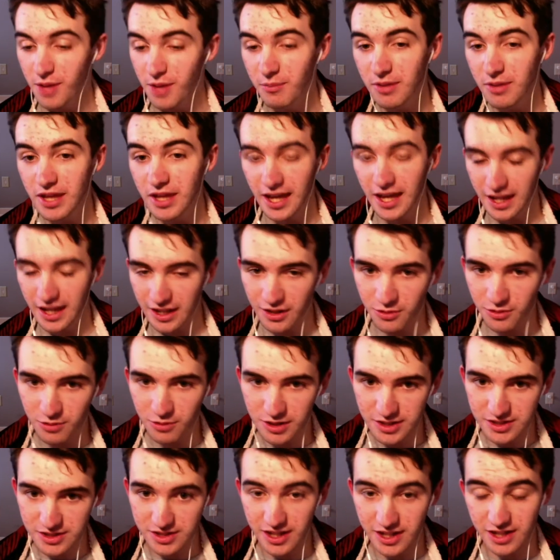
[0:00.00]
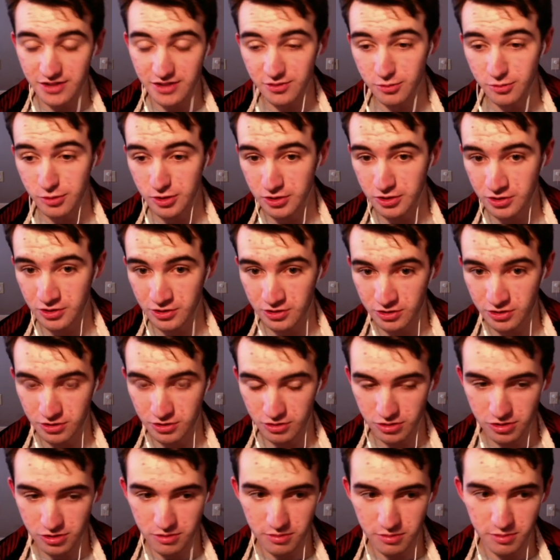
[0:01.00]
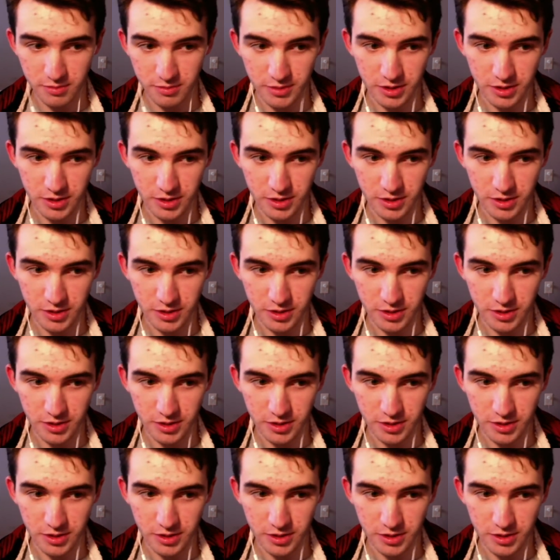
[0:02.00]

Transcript: But yeah, anyways, guys, we're in the description.